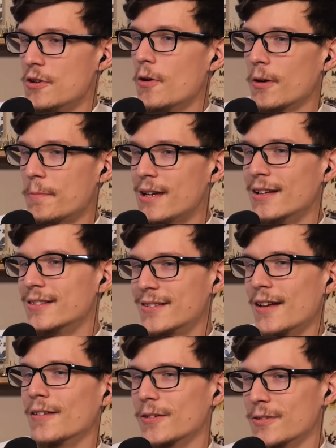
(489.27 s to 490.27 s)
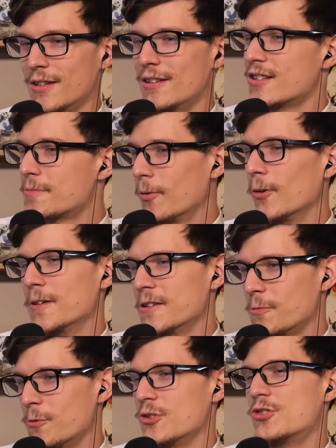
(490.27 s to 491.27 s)
European settlers and
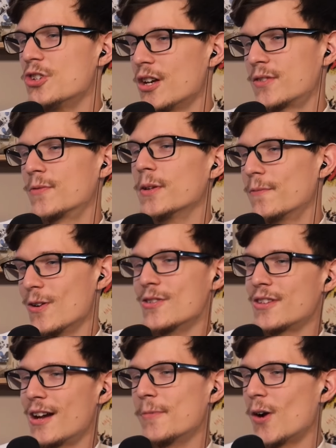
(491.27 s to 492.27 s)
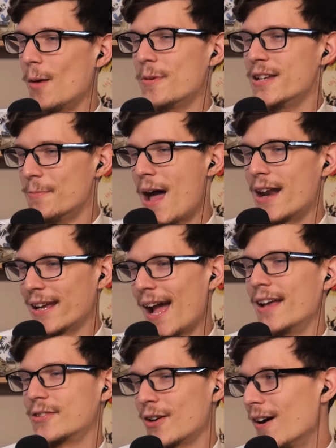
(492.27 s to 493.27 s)
explorers were just for the first time coming to
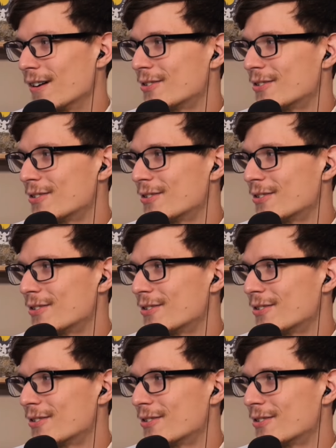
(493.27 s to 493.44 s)
Madagascar.